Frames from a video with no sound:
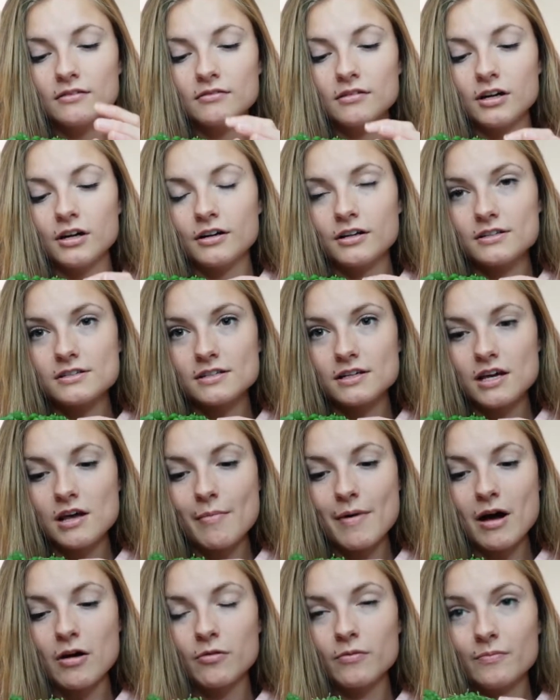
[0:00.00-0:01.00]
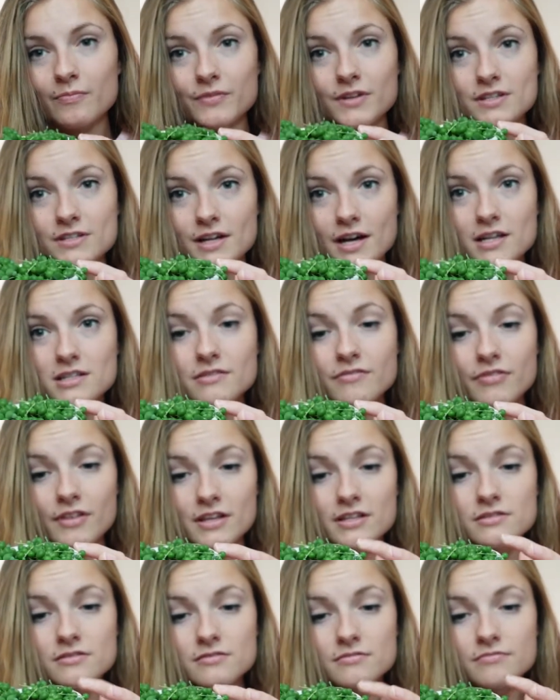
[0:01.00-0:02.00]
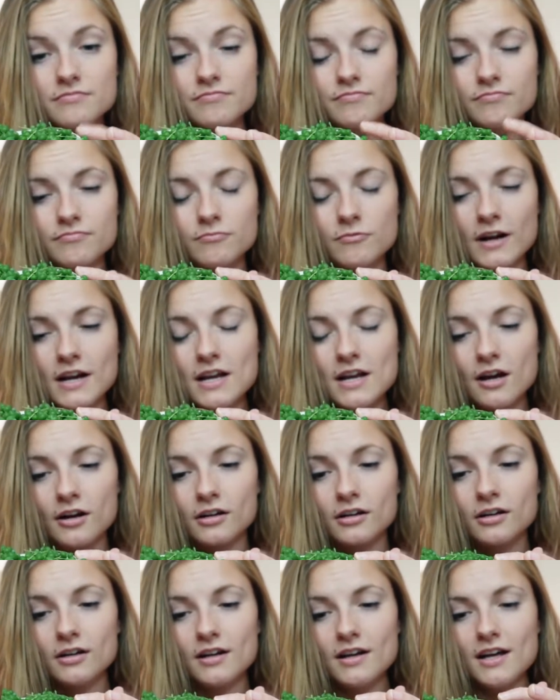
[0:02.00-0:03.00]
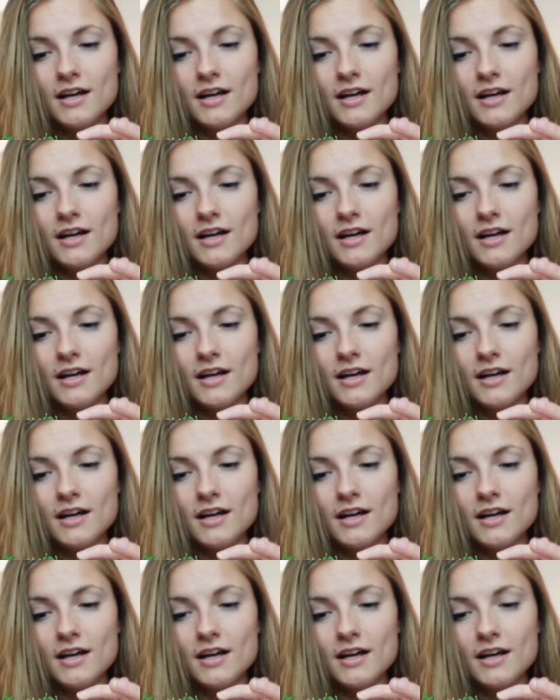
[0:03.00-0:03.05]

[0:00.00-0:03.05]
honestly about the size of this right here.